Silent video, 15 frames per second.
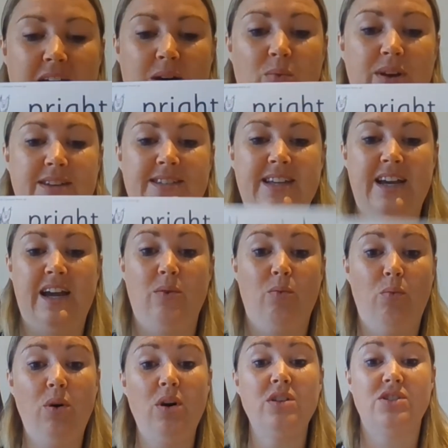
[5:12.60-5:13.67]
we say,
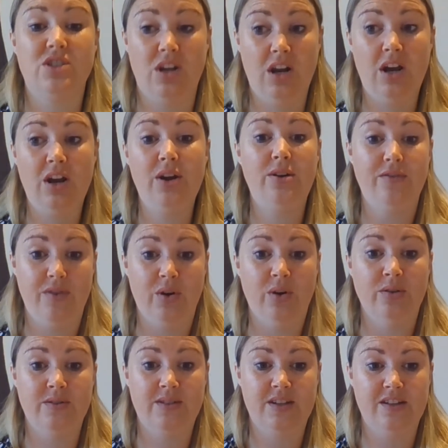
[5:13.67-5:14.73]
"What a load of
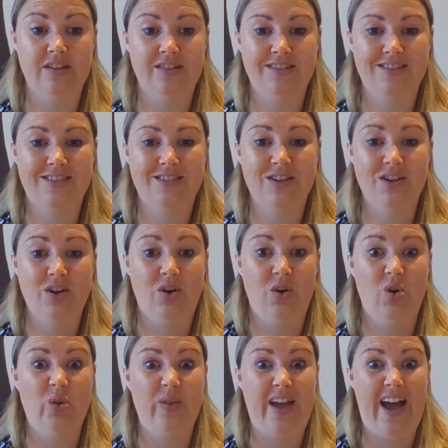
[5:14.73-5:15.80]
nonsense,"
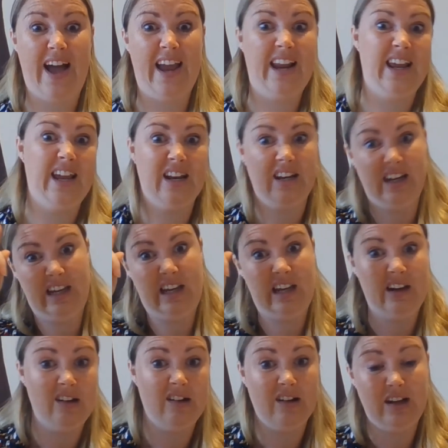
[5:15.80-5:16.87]
or they're alien,
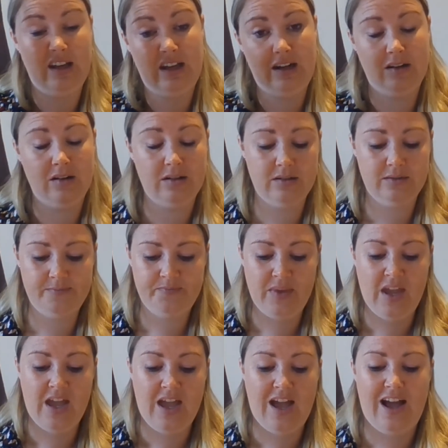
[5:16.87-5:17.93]
"Nina, Nina."
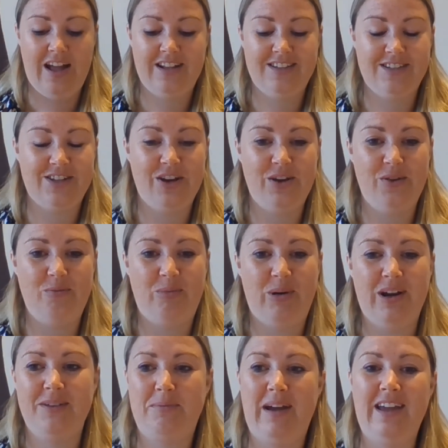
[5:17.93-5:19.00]
And so by
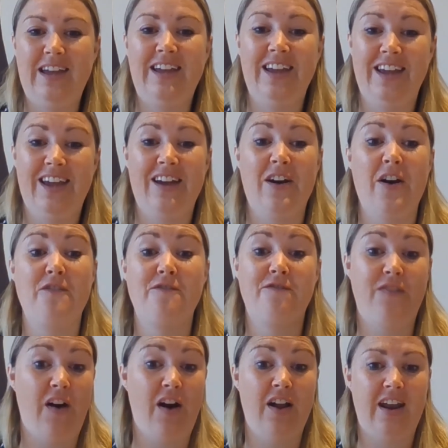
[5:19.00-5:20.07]
making it a
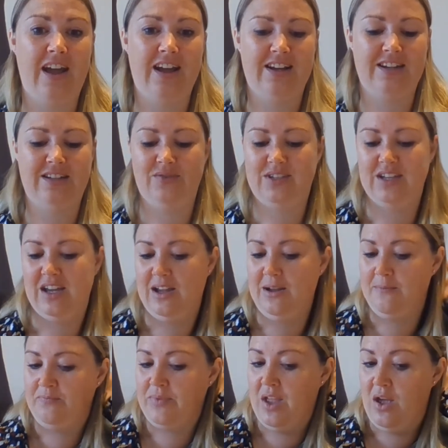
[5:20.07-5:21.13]
fun activity,
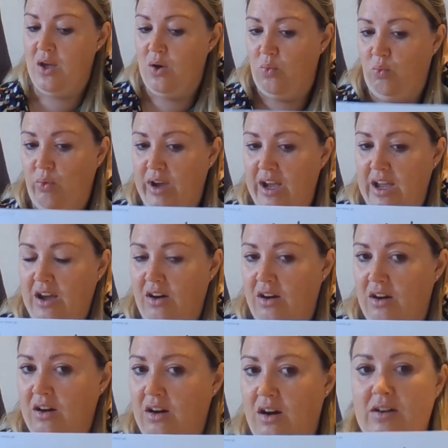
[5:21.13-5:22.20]
we
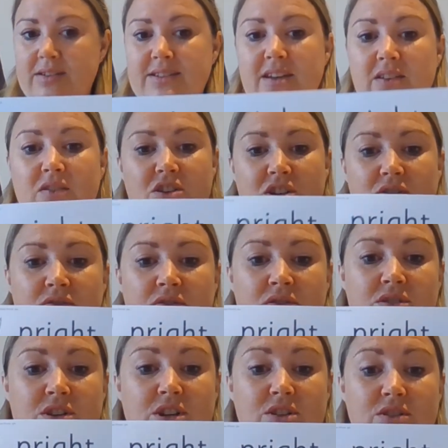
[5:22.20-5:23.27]
are asking the children
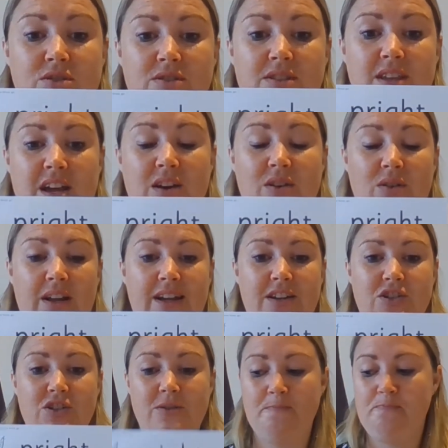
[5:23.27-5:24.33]
to use their
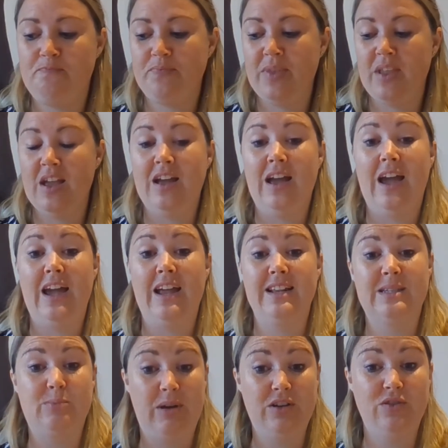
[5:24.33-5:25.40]
knowledge in
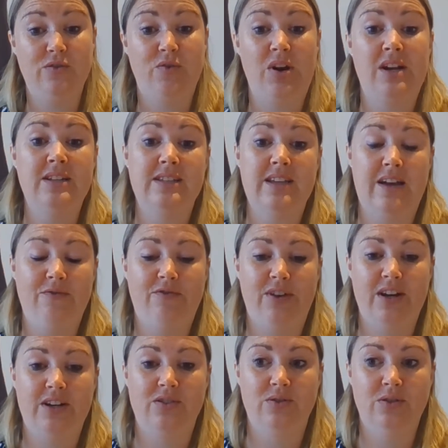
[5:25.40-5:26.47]
Special Friends and
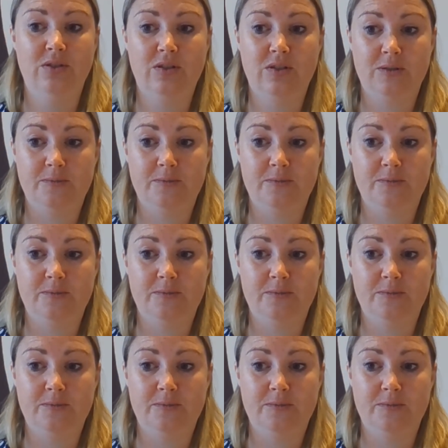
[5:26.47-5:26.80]
Fred Talk